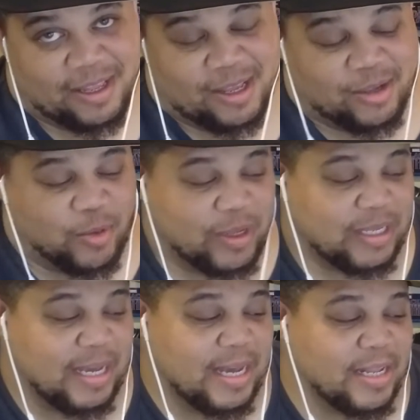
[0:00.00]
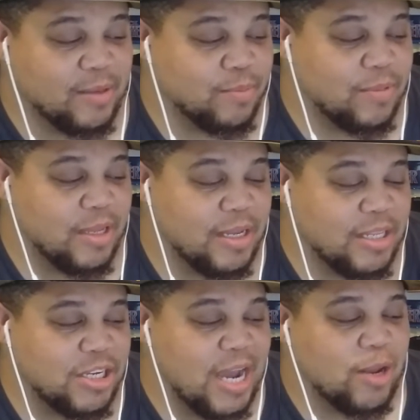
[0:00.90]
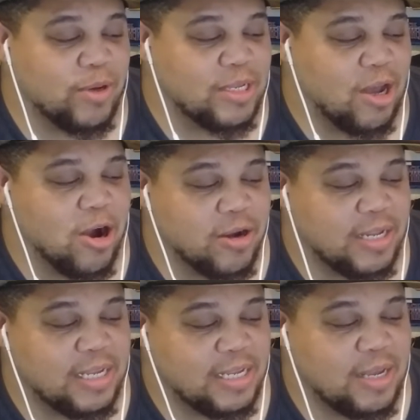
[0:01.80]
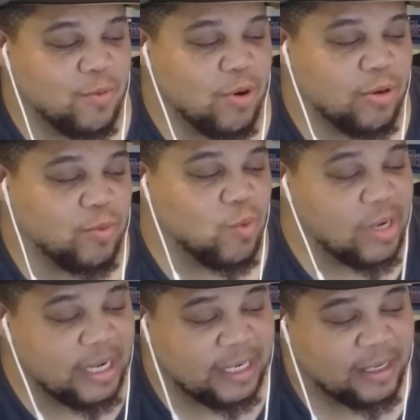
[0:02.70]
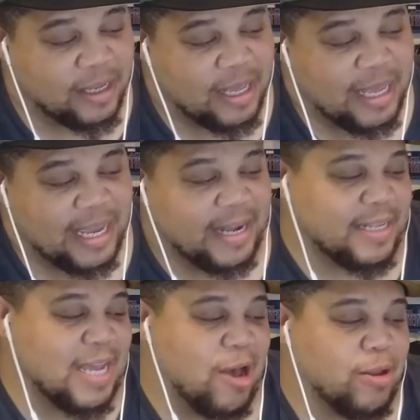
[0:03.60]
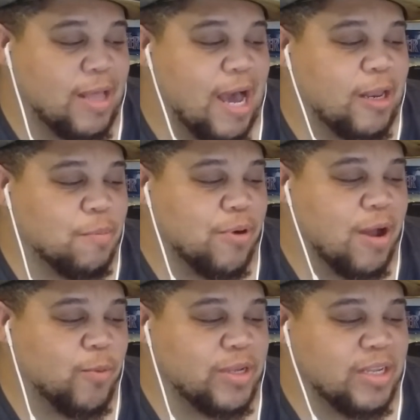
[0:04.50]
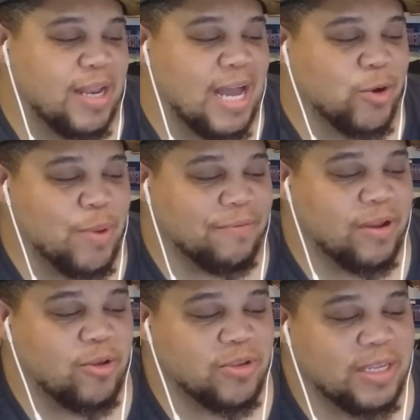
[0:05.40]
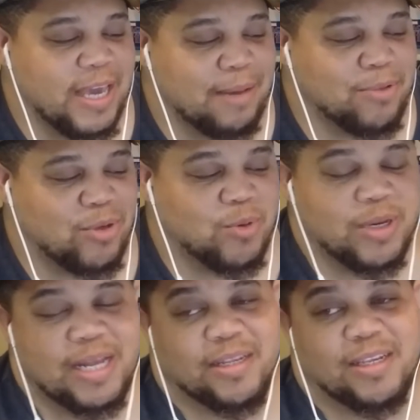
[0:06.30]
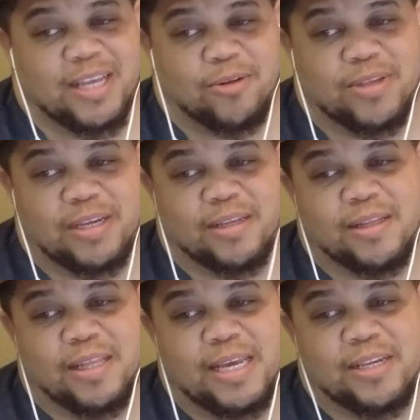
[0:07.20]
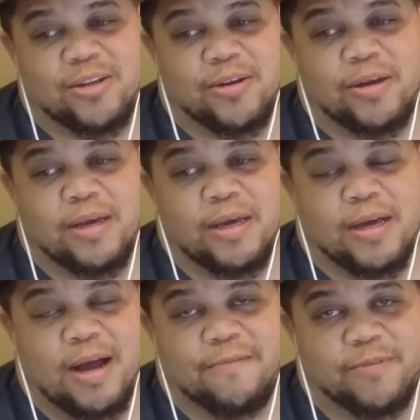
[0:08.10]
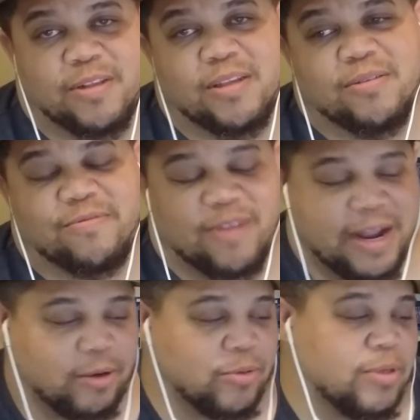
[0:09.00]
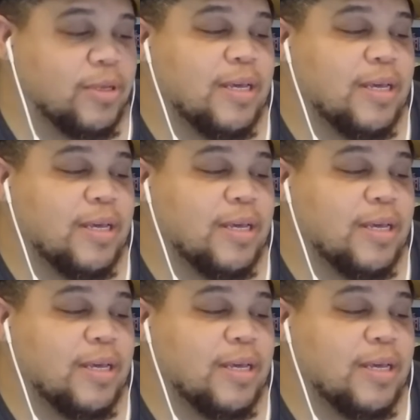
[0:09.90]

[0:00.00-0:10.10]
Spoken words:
So once again, the channel is Rdcworld1, and it's how LeBron was in the locker room after losing Game 2 against the Celtics in the Eastern Conference Finals.